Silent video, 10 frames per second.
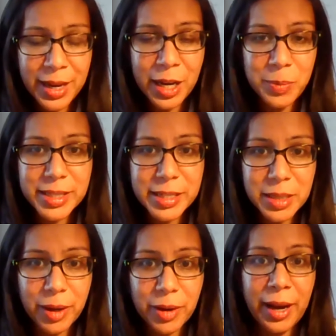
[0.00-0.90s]
help us
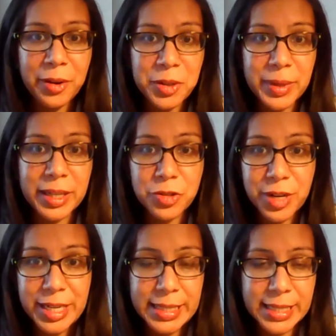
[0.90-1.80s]
think about how do we
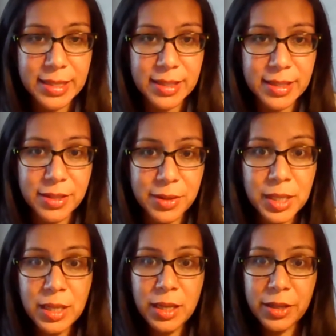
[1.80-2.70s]
address this. And
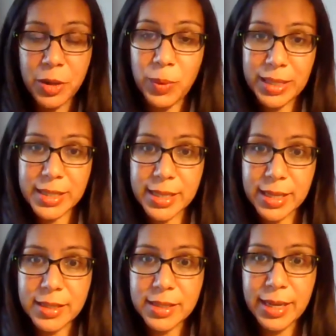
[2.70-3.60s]
so, one
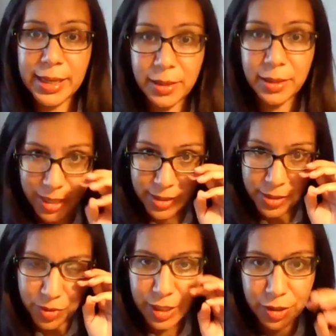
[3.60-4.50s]
set is
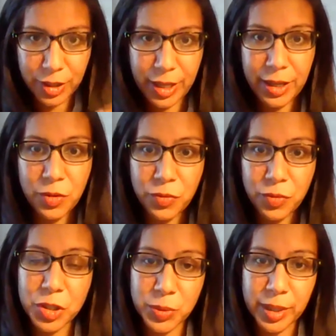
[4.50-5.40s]
telemedicine, really looking at
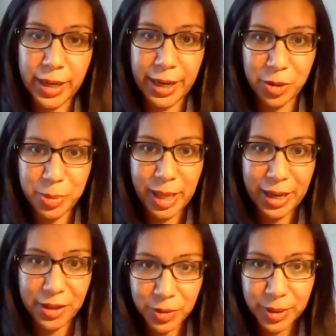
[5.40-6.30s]
virtual care
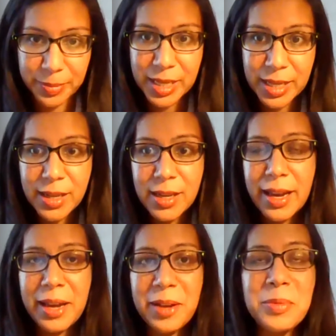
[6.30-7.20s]
platforms.
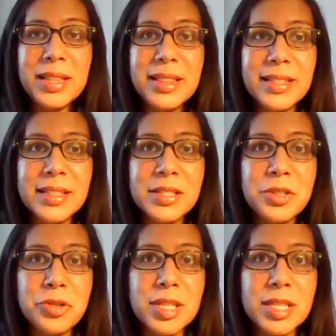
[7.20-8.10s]
And one thing that's
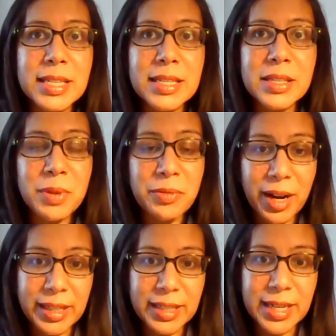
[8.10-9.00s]
interesting is we
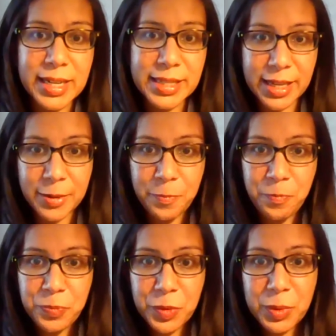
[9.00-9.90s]
recognize that
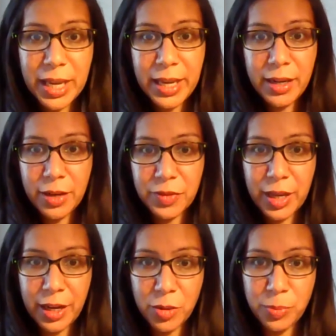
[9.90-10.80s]
we can't have
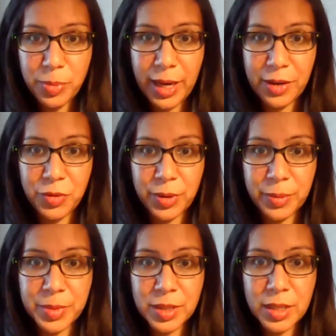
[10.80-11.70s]
care
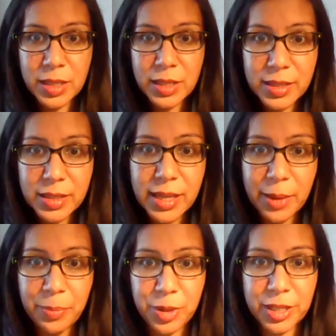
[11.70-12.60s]
platforms
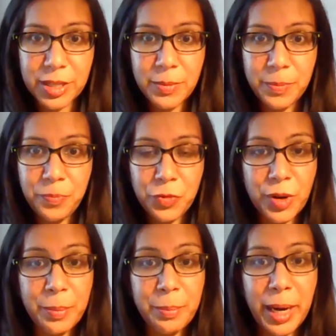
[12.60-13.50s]
separate
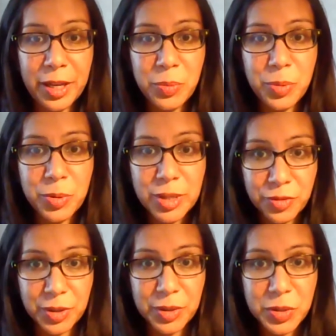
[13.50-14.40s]
from
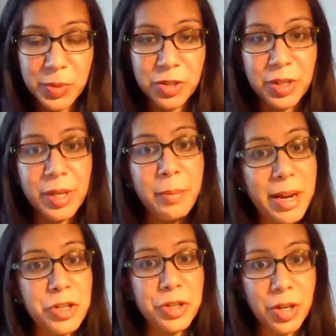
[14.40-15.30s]
bioperipherals, which are going to
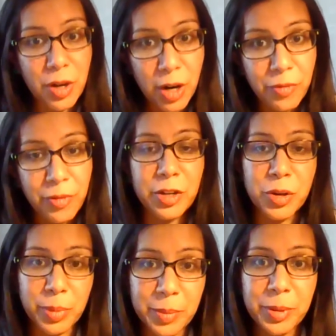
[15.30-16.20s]
measure your heart rate,
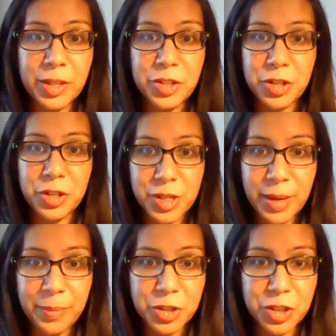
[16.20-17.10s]
your blood pressure, your
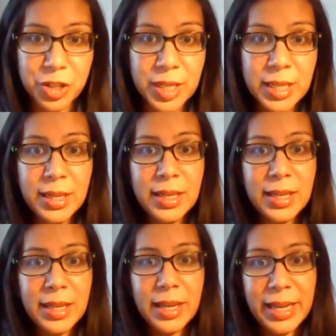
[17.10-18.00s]
temperature.
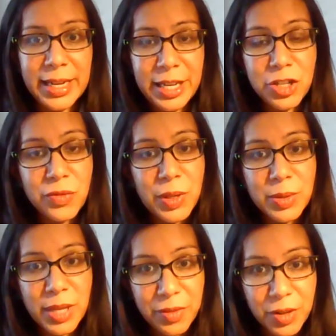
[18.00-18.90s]
And each of
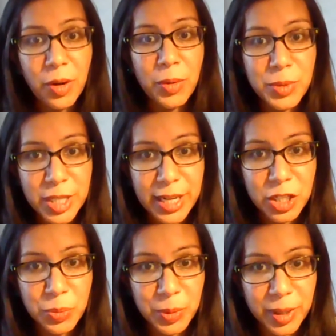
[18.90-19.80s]
those have their own
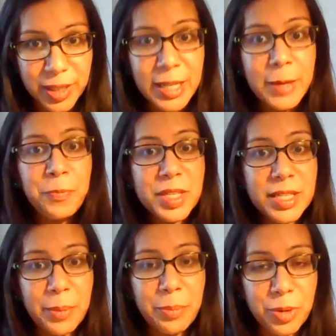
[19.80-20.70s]
dashboard,
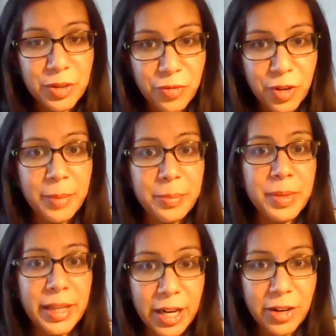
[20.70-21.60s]
separate
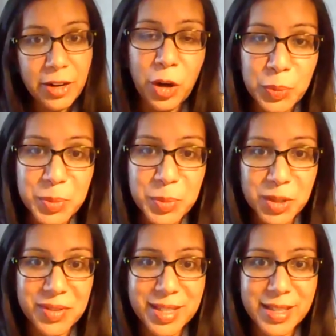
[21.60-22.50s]
from care at home
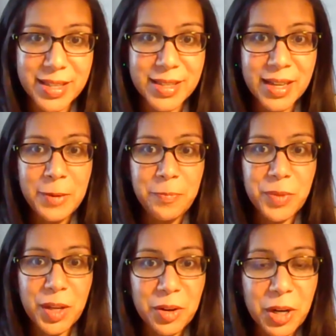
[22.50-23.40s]
services
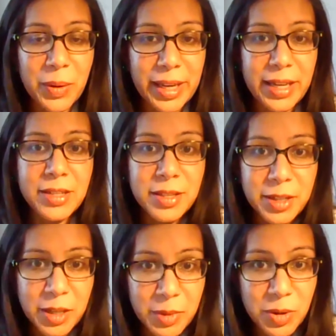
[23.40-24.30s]
that are going into the
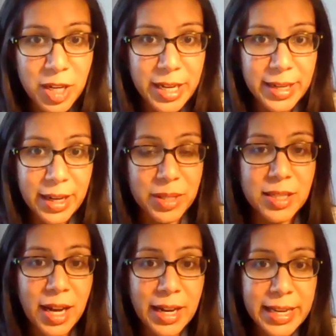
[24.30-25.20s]
community. Now,
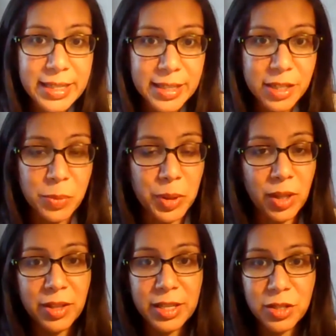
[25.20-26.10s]
it's not easy to pull
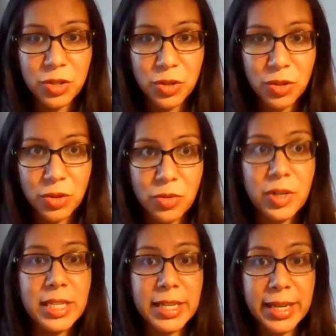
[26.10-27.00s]
all these
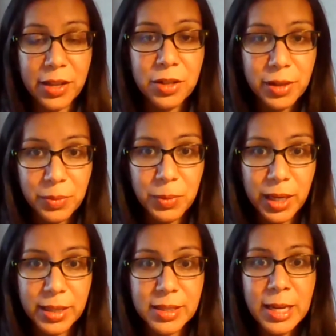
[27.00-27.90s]
3 together at
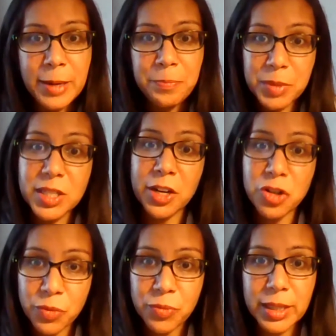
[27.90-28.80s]
once, but it's
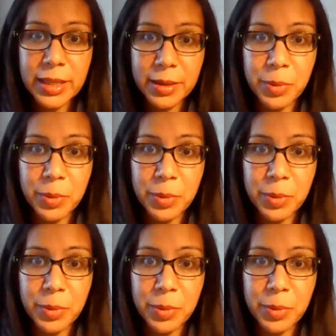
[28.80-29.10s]
actually really